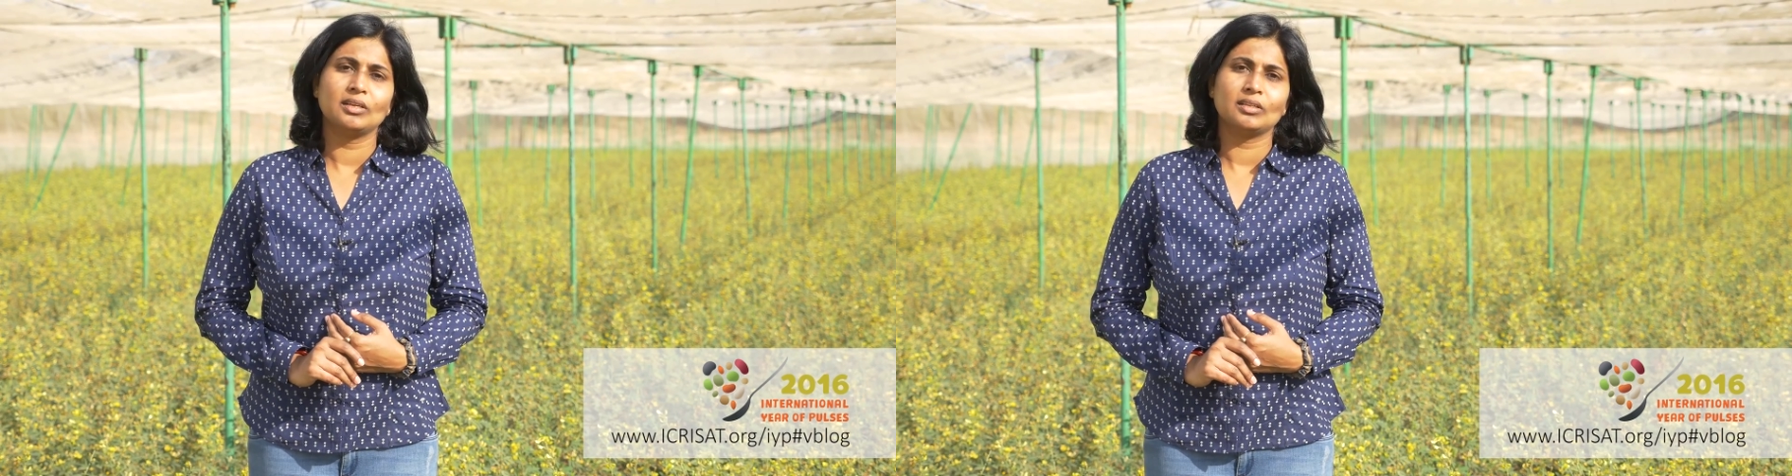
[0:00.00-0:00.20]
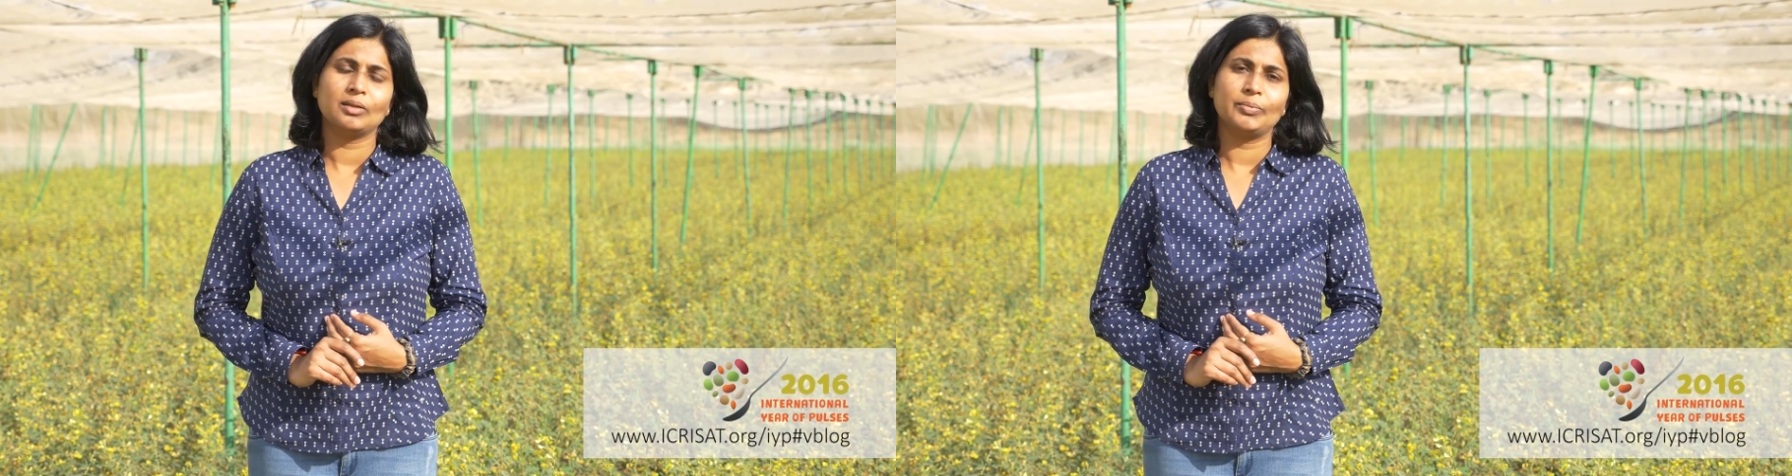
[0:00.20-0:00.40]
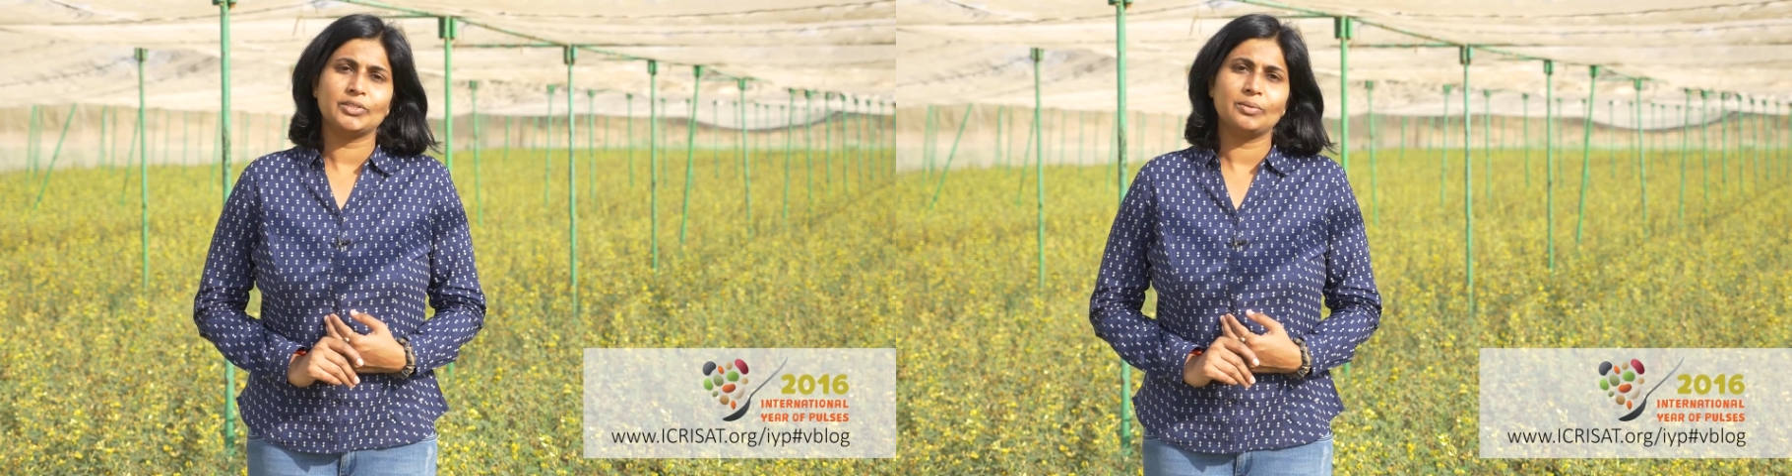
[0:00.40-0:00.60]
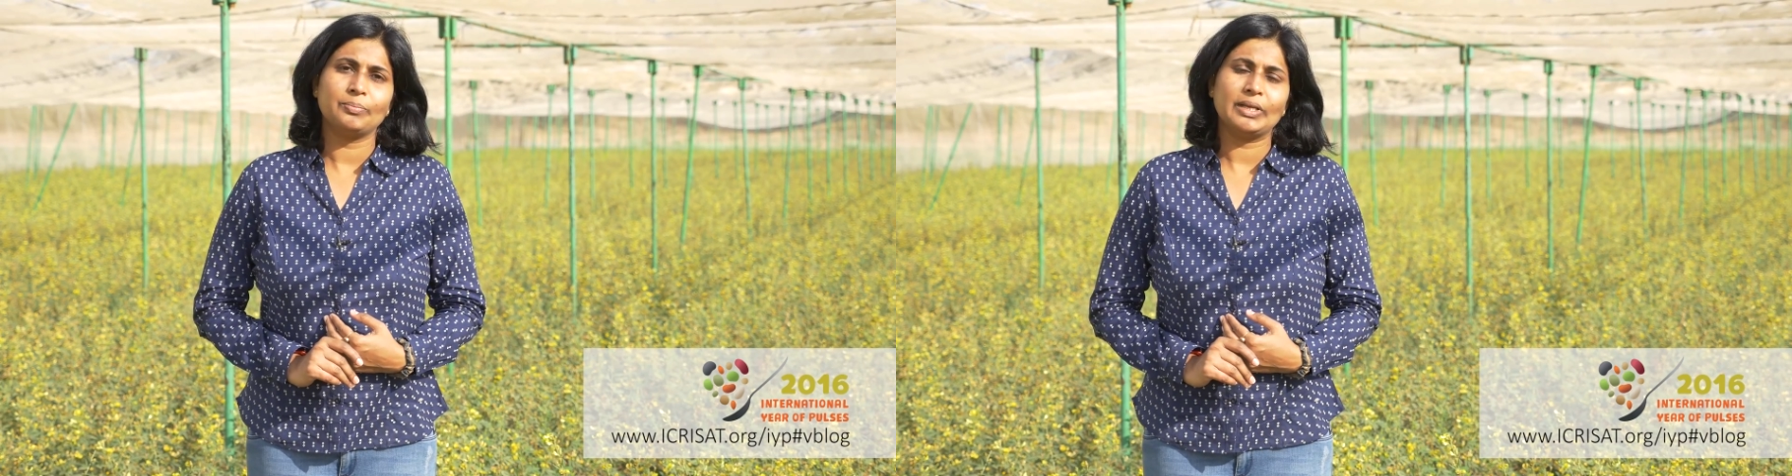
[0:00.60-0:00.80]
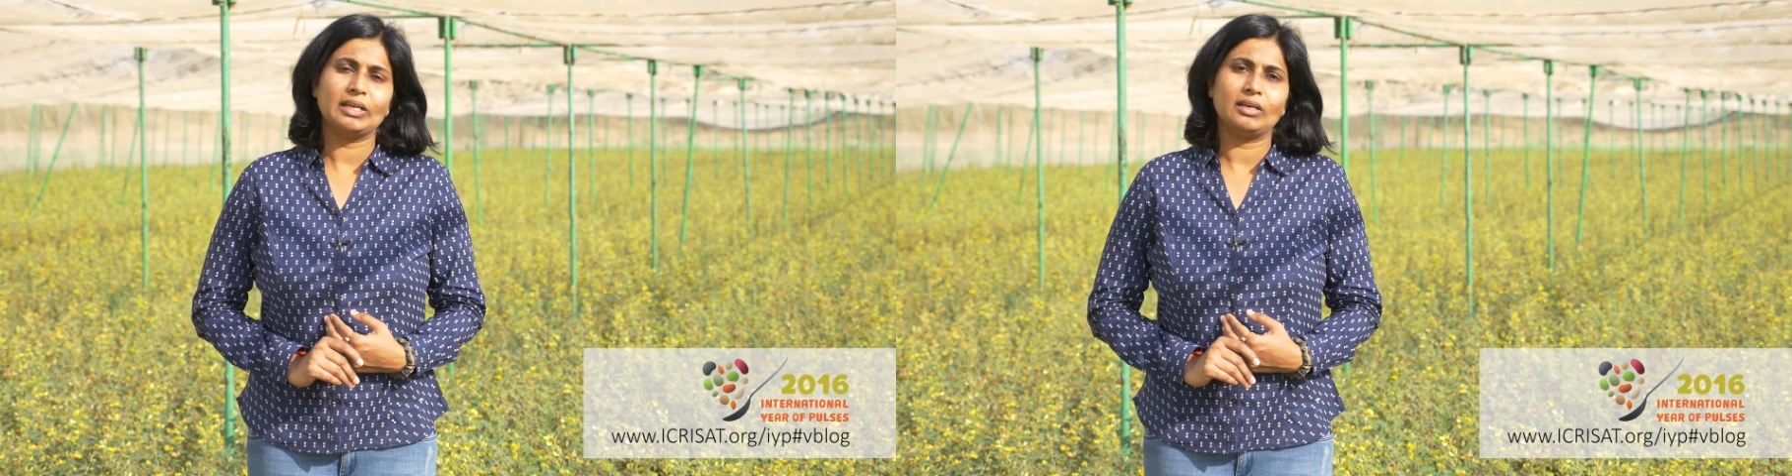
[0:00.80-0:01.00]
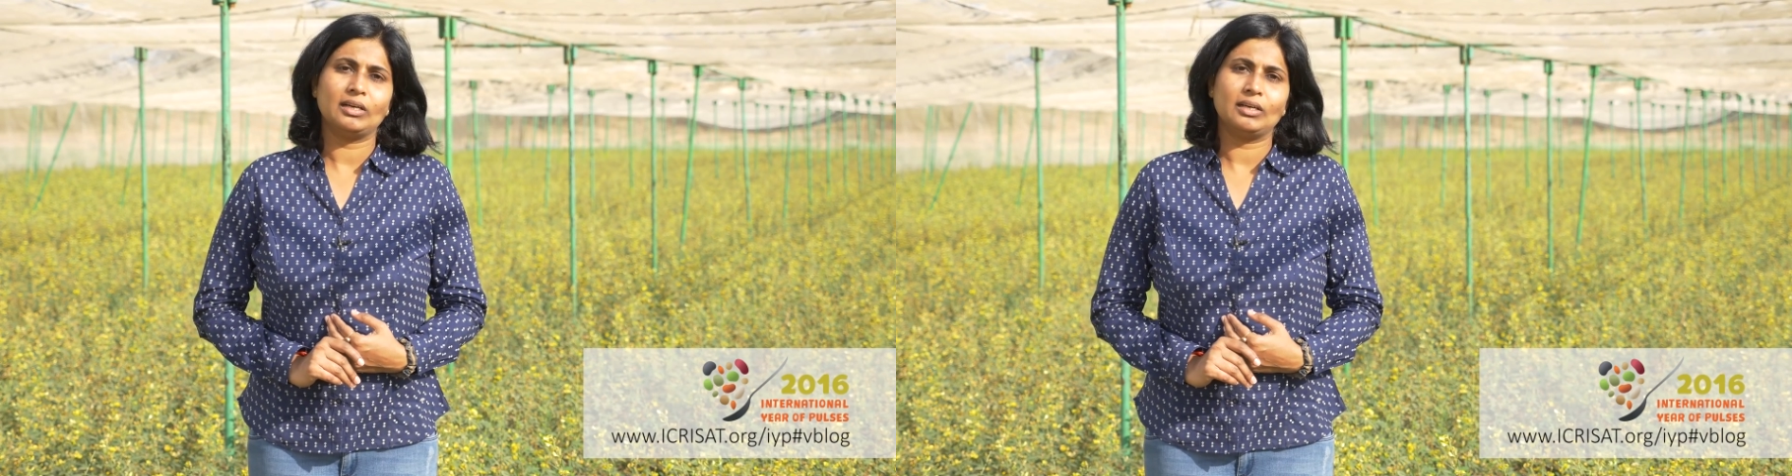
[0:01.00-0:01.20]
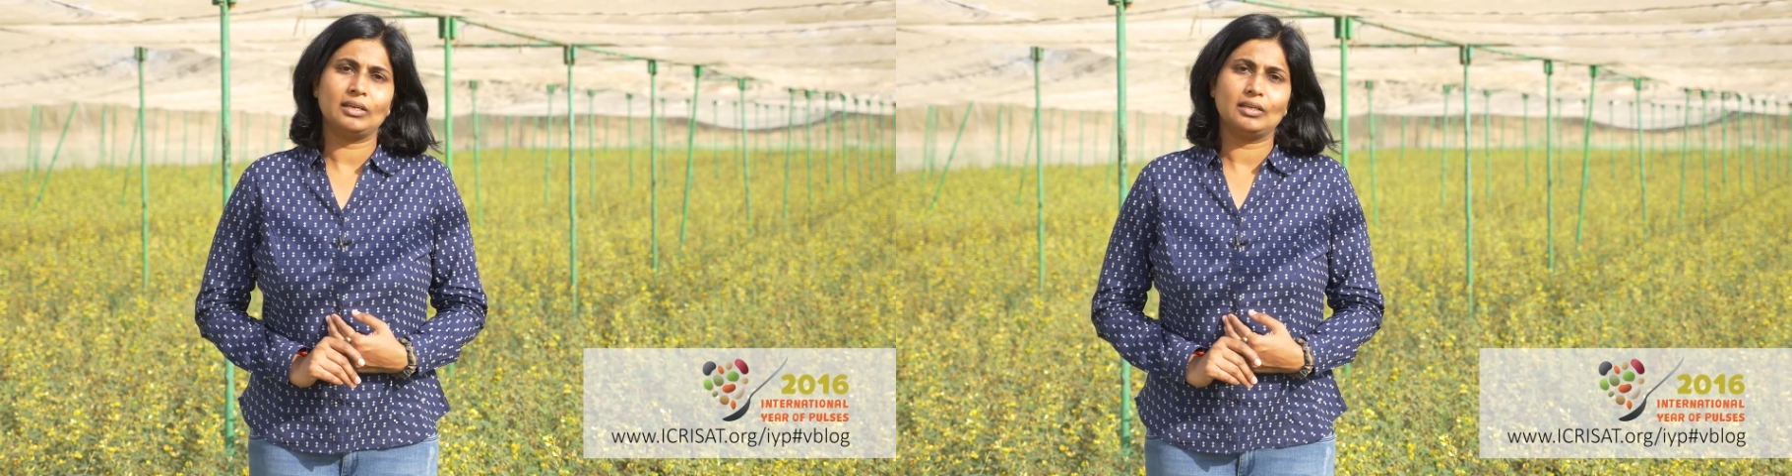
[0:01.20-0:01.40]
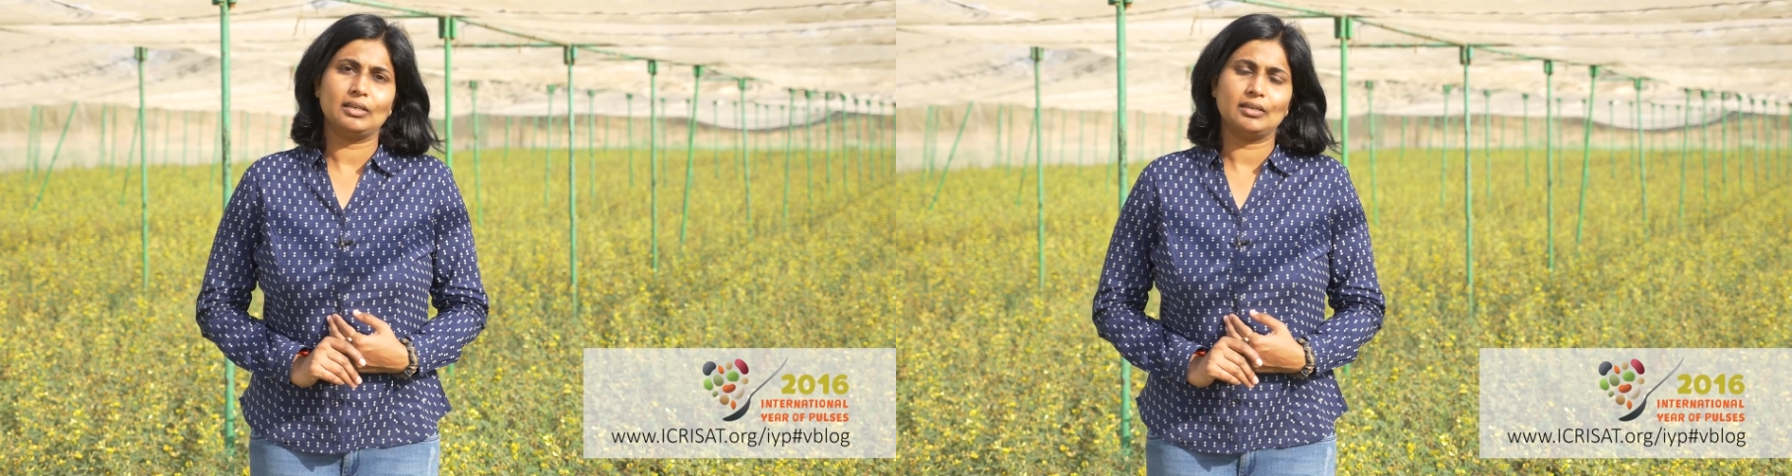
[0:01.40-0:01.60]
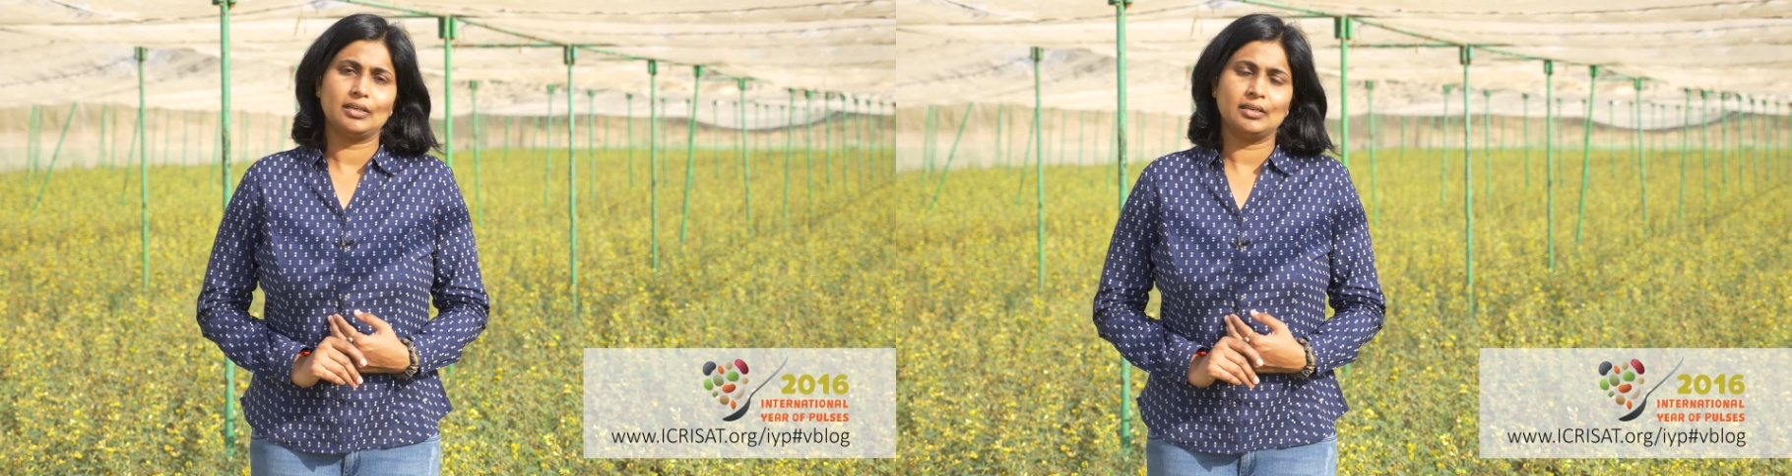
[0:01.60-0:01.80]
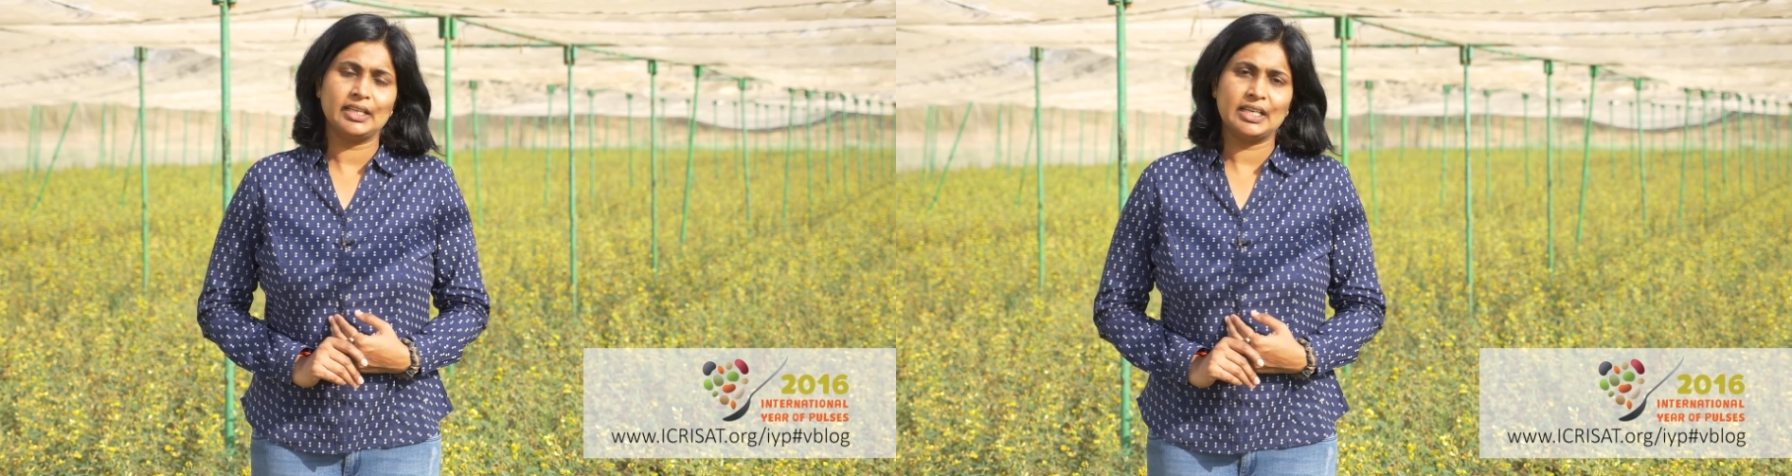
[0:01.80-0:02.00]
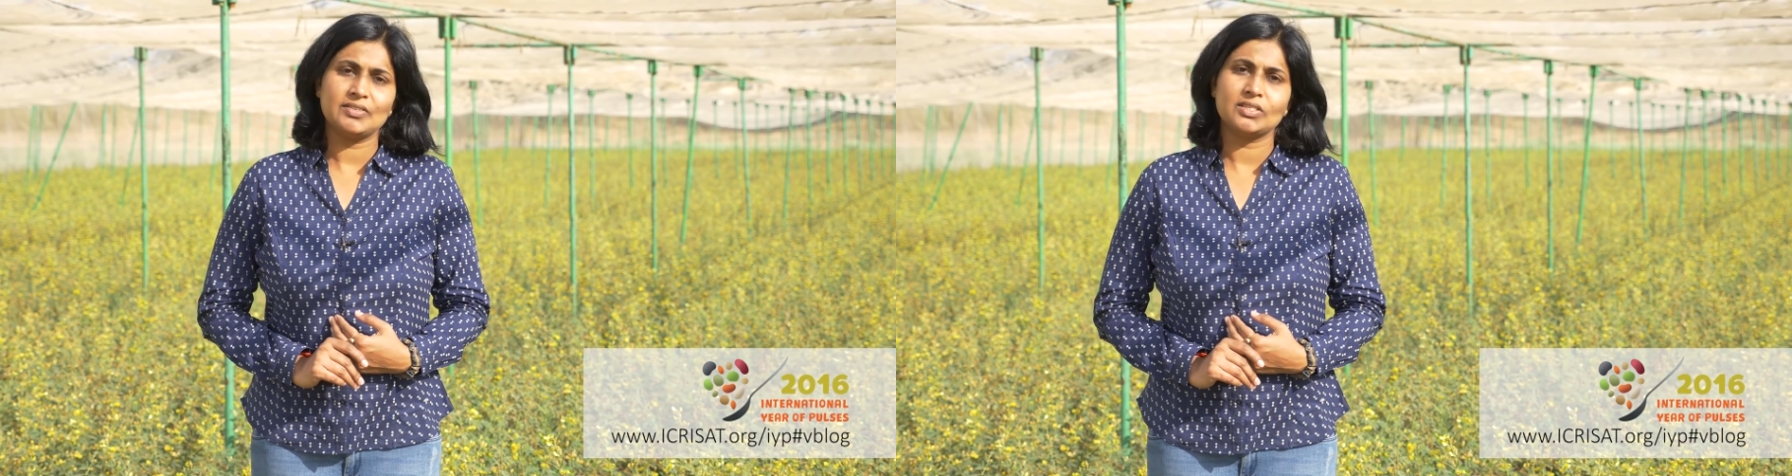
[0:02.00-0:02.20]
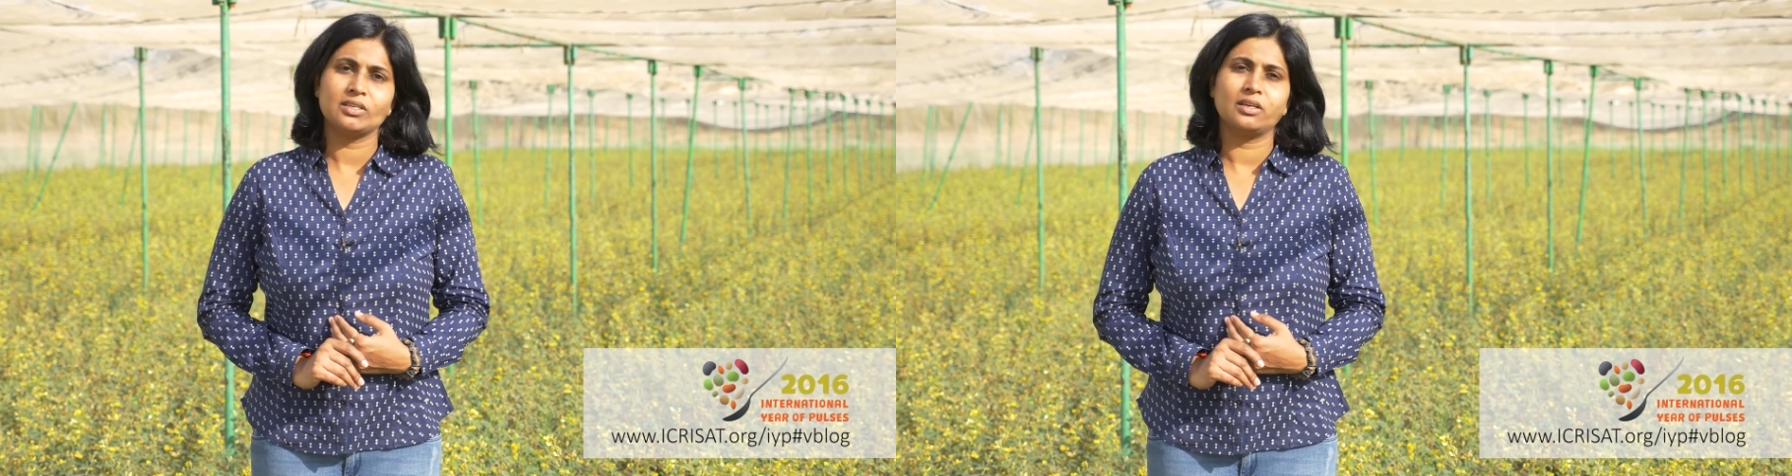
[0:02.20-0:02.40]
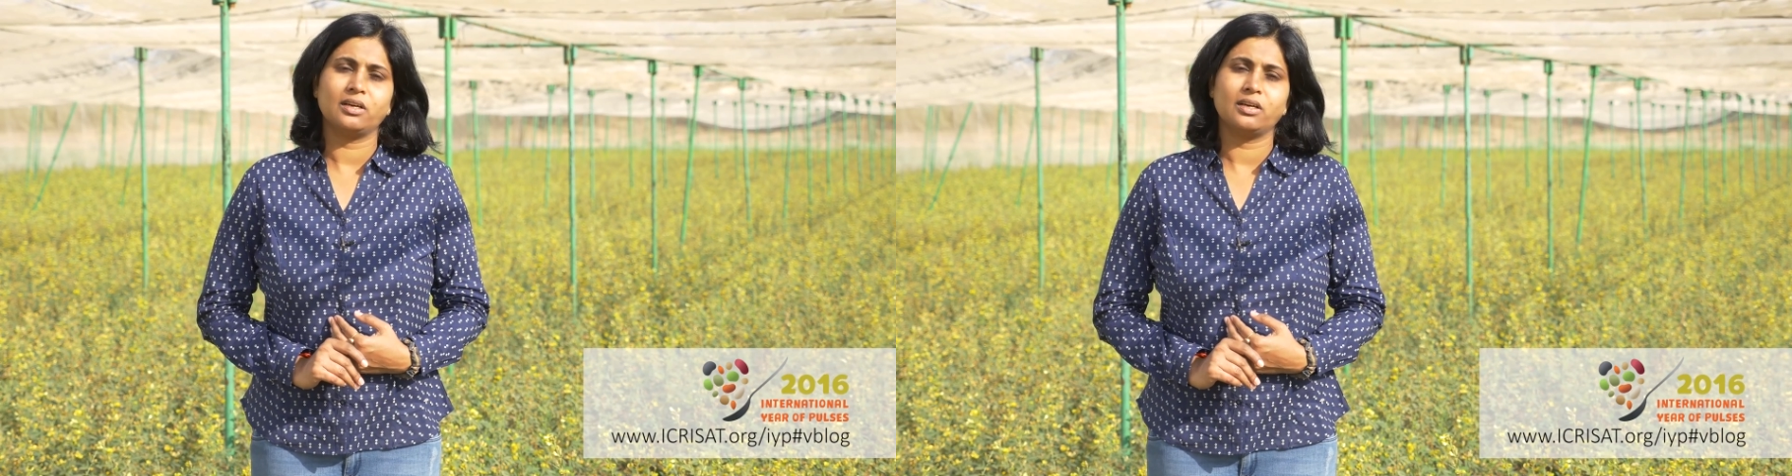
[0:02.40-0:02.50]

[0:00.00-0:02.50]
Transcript: the pigeon pea uh, leaves,